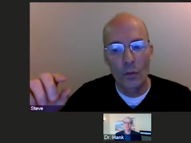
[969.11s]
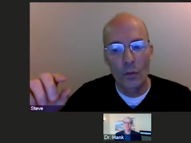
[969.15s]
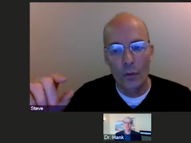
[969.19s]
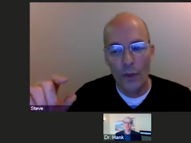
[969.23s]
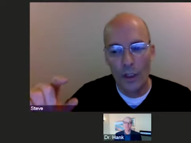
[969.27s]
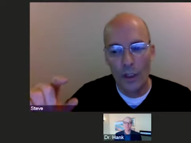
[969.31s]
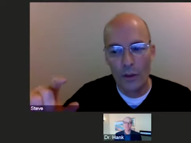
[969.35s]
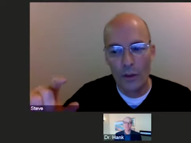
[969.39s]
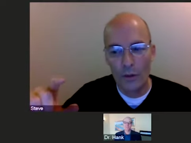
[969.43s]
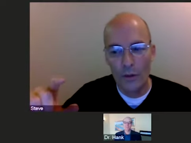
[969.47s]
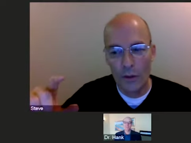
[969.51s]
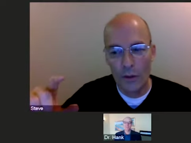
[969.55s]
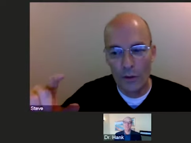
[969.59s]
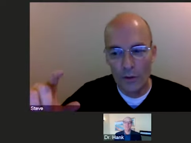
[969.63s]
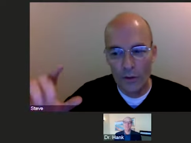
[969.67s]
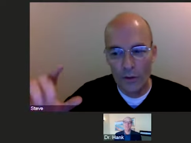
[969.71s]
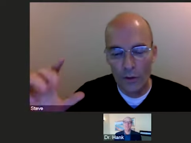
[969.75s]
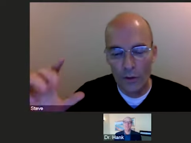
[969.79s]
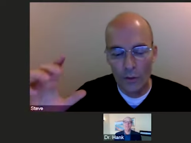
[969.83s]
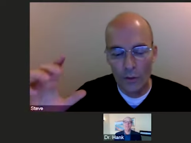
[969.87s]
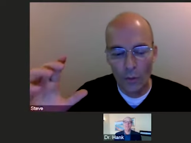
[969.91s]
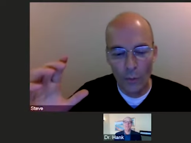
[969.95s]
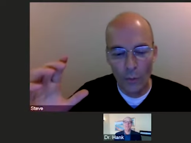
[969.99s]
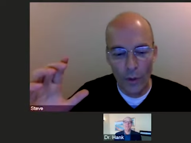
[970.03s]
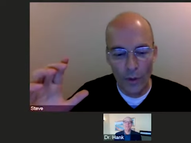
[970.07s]
realtors,
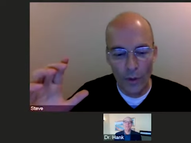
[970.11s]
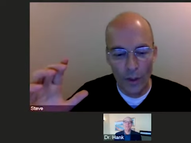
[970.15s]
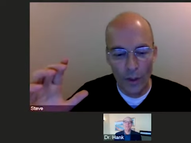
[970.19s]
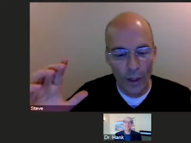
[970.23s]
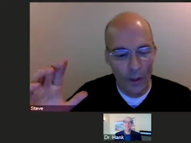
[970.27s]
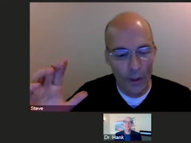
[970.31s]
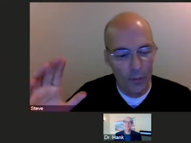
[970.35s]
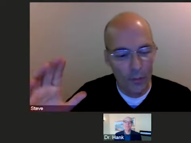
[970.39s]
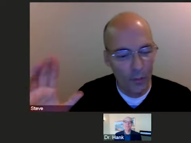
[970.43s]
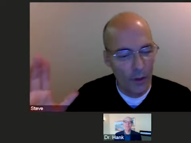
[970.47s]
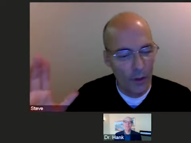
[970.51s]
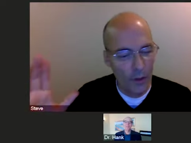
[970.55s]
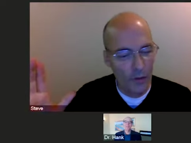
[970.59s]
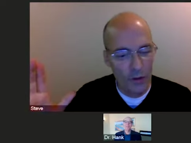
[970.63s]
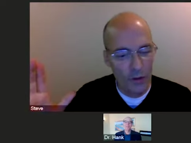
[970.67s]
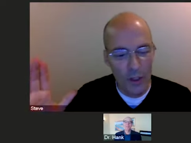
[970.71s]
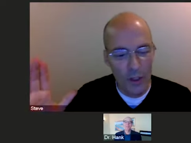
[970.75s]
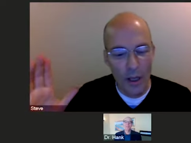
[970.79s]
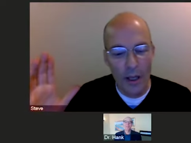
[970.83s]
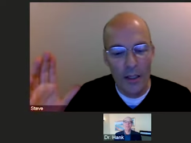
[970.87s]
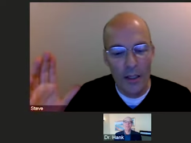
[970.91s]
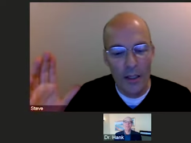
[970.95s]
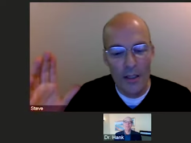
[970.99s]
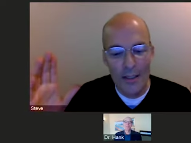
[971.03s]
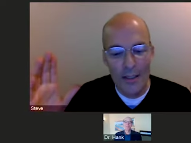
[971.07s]
we, realtors,
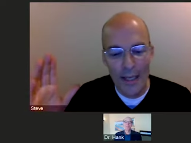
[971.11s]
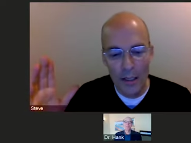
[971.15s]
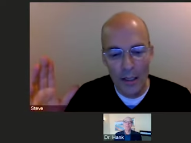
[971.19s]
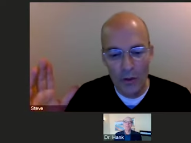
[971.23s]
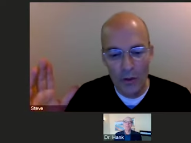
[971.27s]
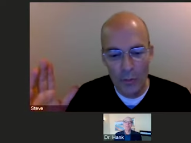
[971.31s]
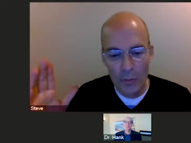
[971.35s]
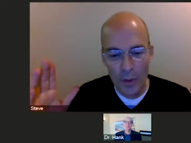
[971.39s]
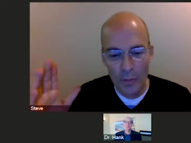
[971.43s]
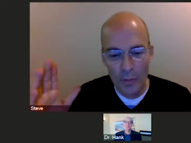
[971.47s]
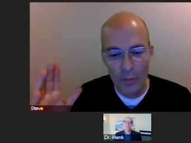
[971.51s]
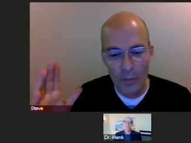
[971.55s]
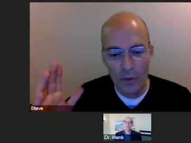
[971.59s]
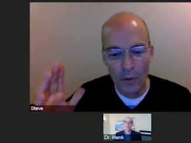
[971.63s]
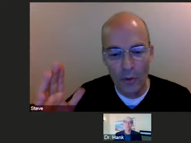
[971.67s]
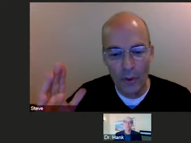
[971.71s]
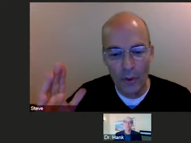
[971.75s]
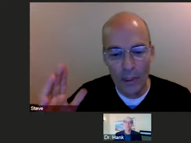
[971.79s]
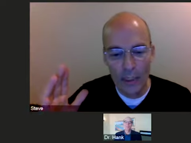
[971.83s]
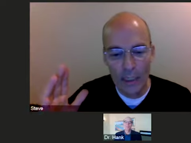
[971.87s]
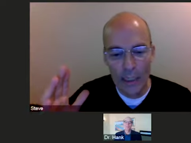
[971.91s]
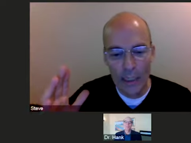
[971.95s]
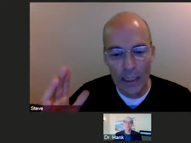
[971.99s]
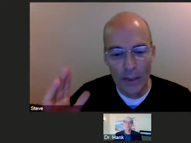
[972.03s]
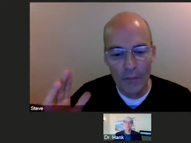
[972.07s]
salespeople
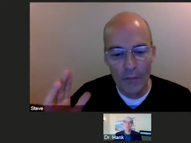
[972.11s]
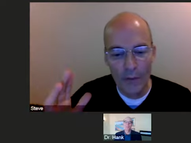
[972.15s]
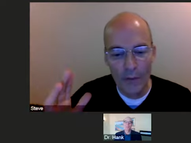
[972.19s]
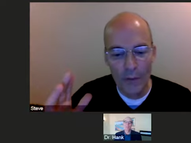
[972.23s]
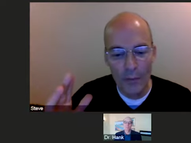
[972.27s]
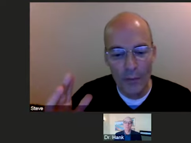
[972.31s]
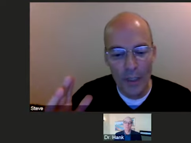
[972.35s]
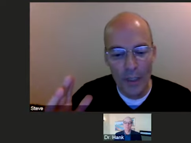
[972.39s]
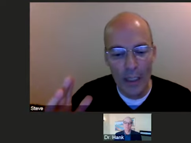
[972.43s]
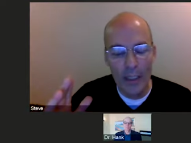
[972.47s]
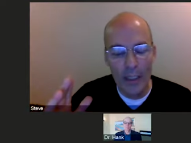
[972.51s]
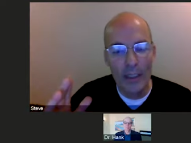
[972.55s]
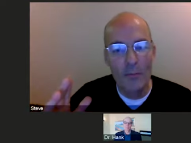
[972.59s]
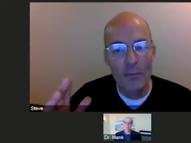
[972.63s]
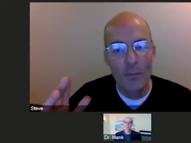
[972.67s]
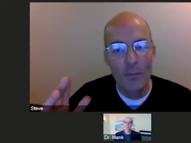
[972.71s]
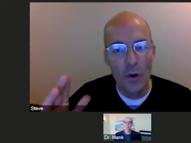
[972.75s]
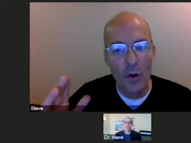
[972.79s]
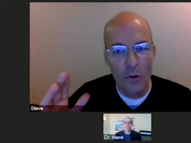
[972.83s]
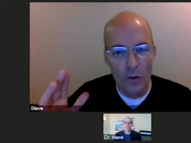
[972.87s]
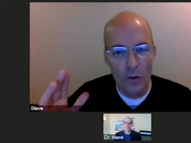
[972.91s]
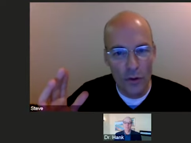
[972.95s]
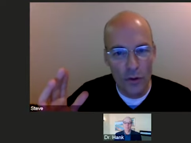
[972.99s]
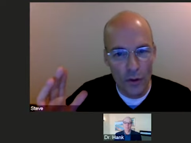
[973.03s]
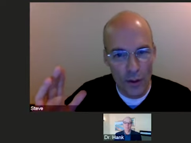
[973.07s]
leave the meeting
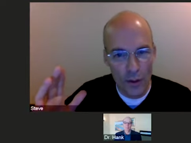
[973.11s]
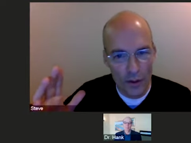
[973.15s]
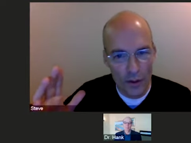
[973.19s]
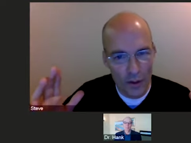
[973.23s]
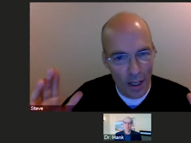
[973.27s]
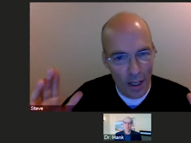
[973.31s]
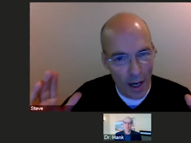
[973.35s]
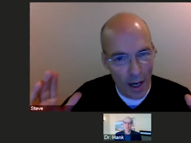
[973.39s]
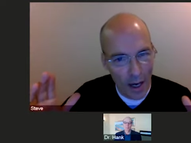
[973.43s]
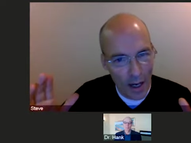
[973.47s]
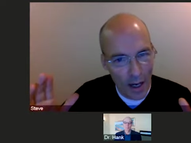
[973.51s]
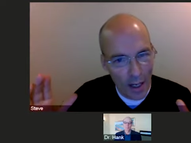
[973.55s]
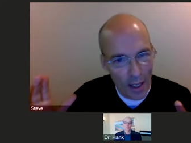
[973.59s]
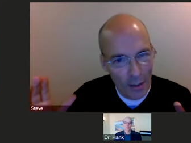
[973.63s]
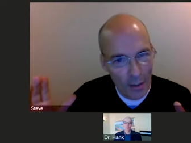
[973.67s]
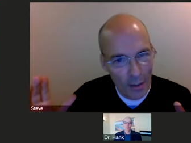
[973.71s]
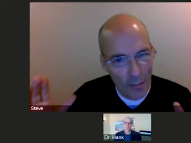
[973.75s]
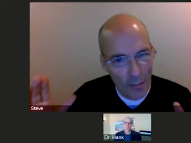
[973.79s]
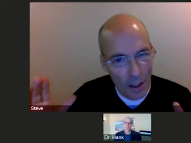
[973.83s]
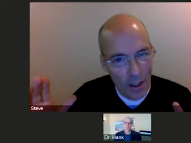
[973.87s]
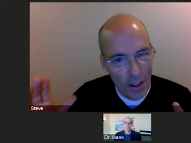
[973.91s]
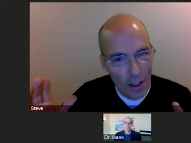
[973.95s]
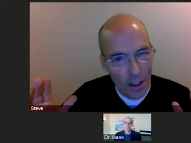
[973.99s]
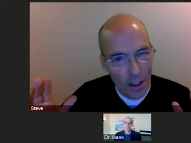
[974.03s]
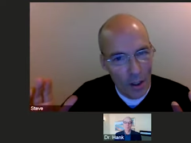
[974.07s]
most of the
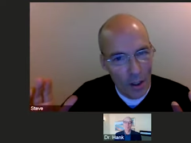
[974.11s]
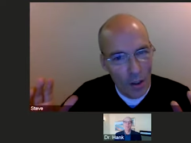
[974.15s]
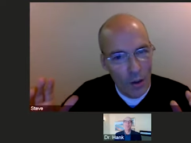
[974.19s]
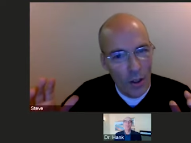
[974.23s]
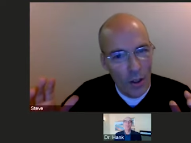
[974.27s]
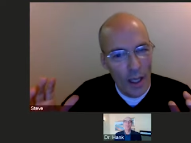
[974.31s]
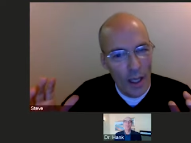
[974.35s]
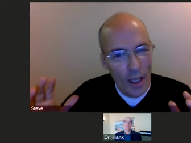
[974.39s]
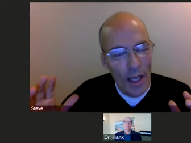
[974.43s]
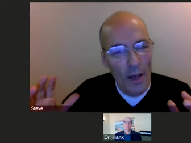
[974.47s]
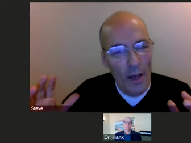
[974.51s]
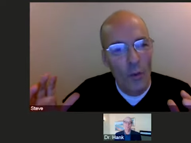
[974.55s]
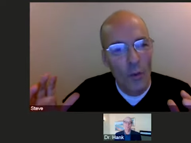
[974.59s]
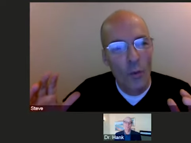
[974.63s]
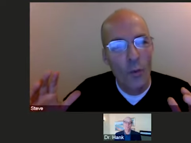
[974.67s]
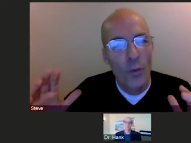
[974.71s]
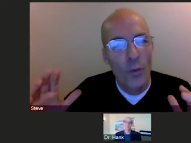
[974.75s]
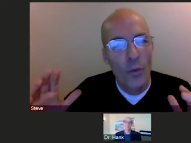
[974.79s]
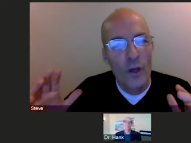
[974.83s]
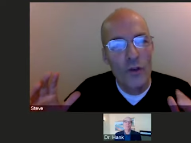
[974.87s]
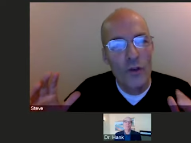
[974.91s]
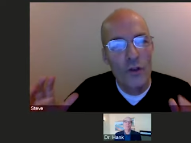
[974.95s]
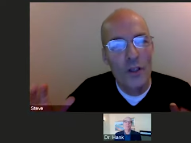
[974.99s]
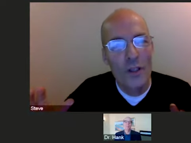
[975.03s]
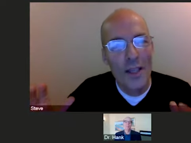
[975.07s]
time
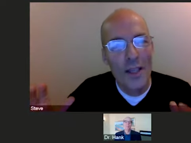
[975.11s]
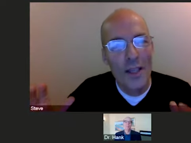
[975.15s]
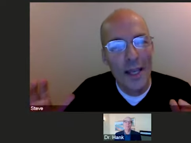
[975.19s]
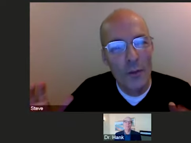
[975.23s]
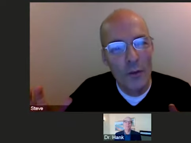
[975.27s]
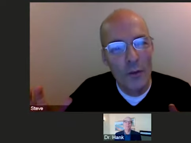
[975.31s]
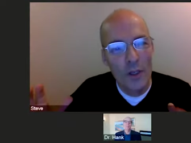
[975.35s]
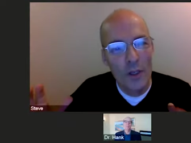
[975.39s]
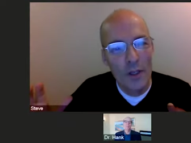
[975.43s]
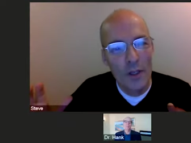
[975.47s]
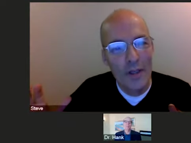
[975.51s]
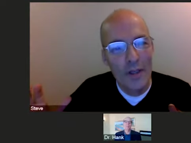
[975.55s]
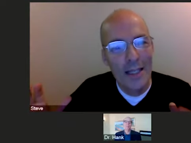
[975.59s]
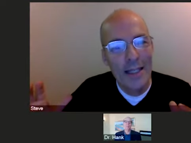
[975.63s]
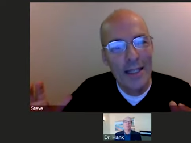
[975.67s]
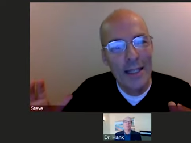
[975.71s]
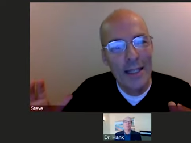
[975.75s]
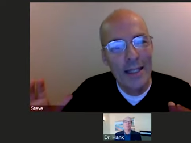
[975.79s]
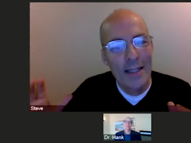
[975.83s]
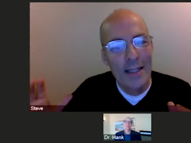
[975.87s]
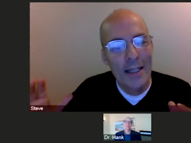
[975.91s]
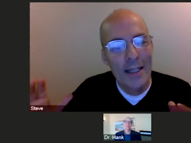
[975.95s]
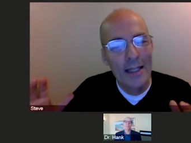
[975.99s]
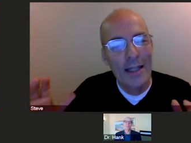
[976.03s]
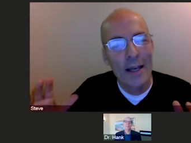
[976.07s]
wishing they would, they
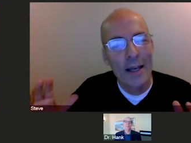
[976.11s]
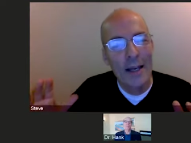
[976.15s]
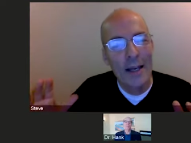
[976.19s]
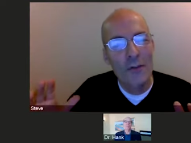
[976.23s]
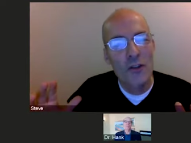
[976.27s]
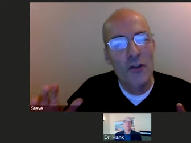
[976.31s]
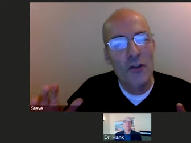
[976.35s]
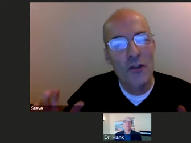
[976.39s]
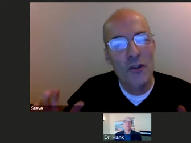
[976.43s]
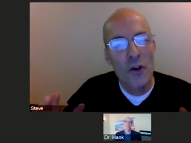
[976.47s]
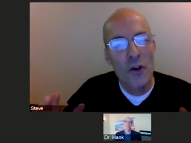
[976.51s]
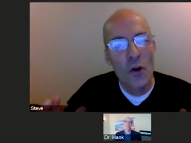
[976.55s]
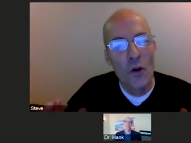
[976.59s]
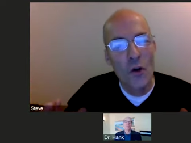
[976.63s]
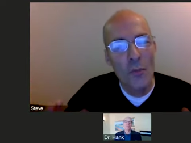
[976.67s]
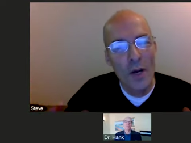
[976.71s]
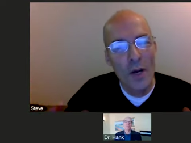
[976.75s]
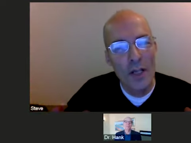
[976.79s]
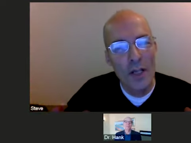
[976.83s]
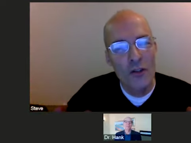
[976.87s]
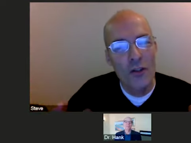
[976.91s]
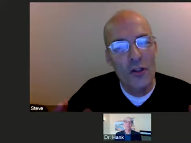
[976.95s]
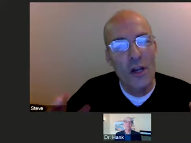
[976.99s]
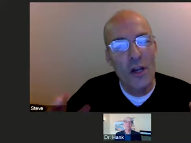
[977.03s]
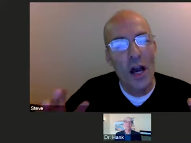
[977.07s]
didn't, they left so
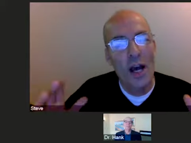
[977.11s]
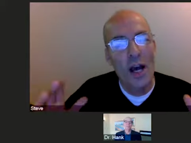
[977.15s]
much